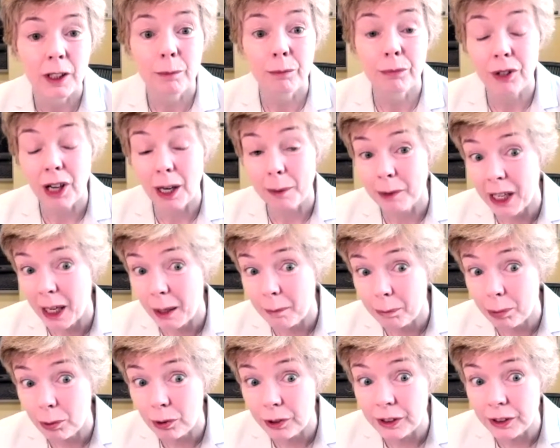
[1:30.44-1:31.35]
Primary
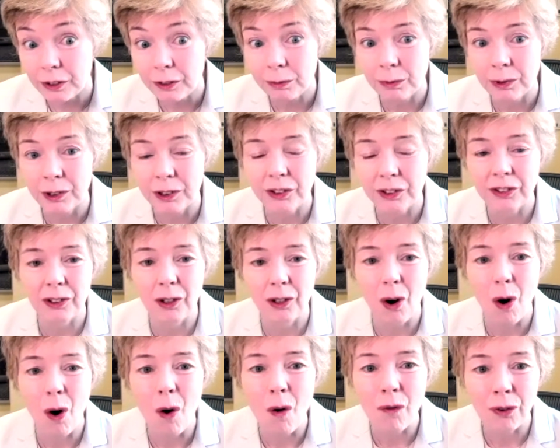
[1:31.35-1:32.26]
endpoint was
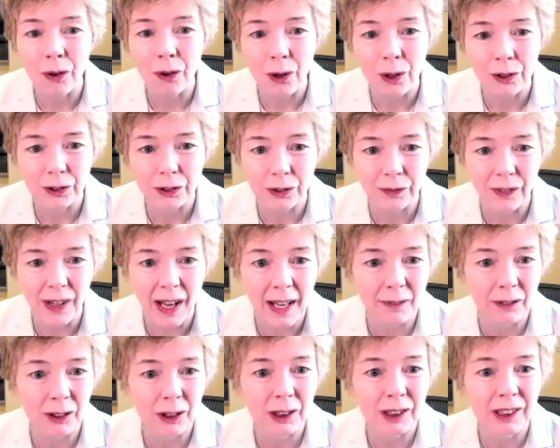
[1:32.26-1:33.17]
overall
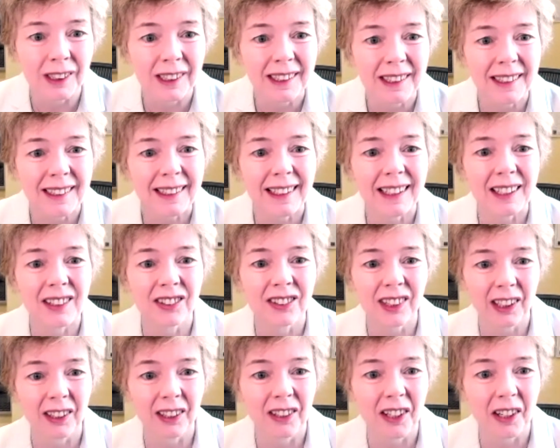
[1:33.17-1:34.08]
survival and
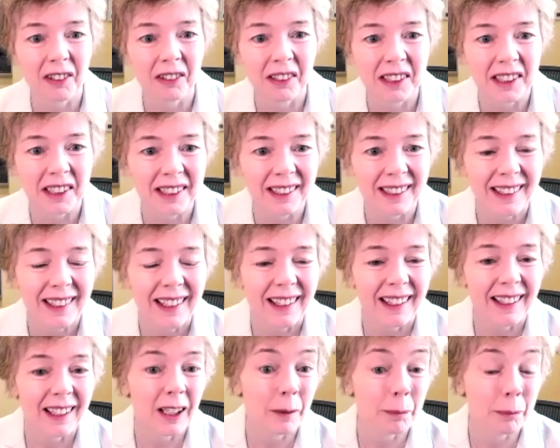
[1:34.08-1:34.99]
secondarily
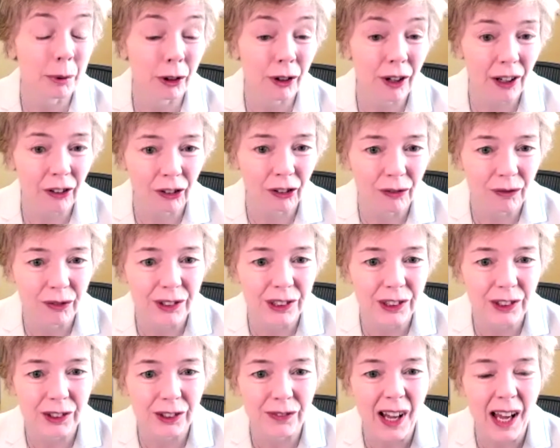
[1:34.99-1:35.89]
uh,
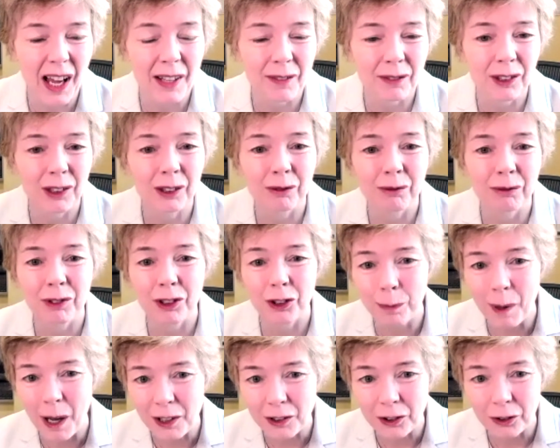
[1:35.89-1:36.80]
progression-free survival,
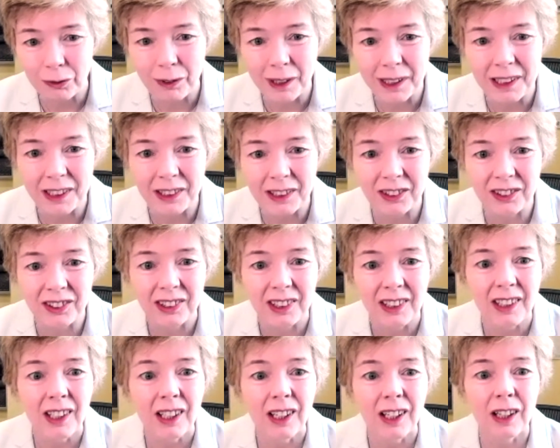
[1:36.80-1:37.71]
response rates,
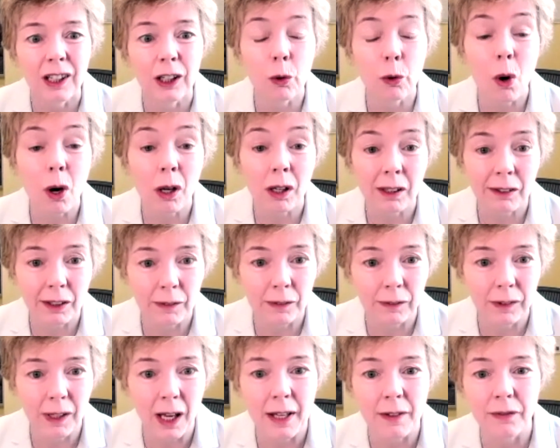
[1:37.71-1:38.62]
uh, quality
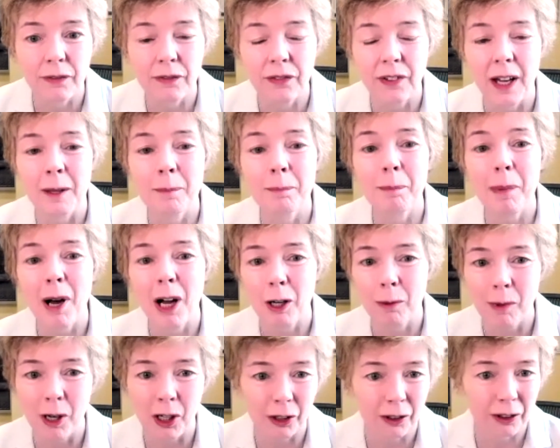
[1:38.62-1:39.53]
of life, and
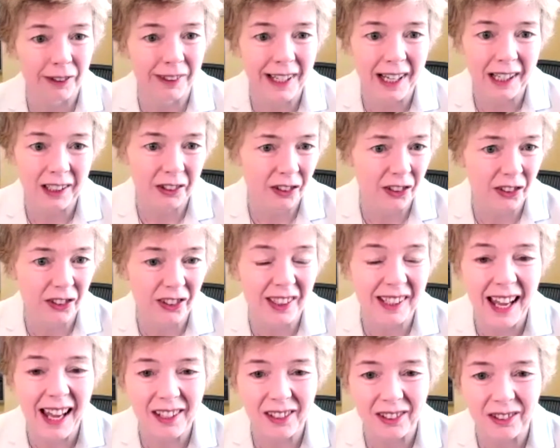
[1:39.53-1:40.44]
biomarker analysis. The
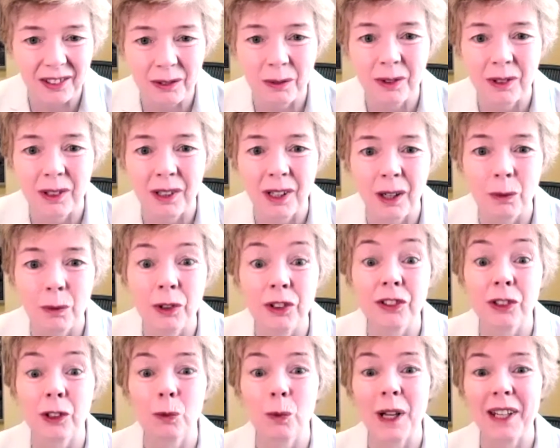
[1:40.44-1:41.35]
latter uh, we're
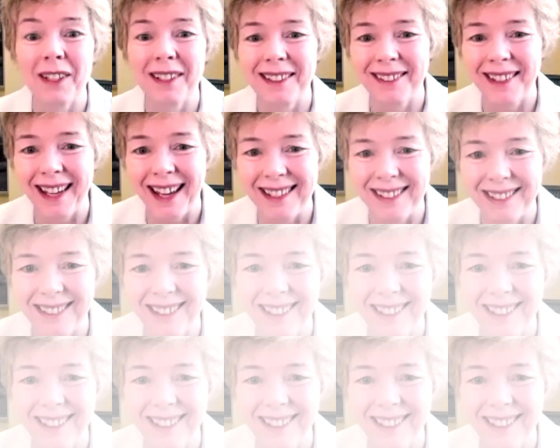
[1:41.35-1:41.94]
still waiting data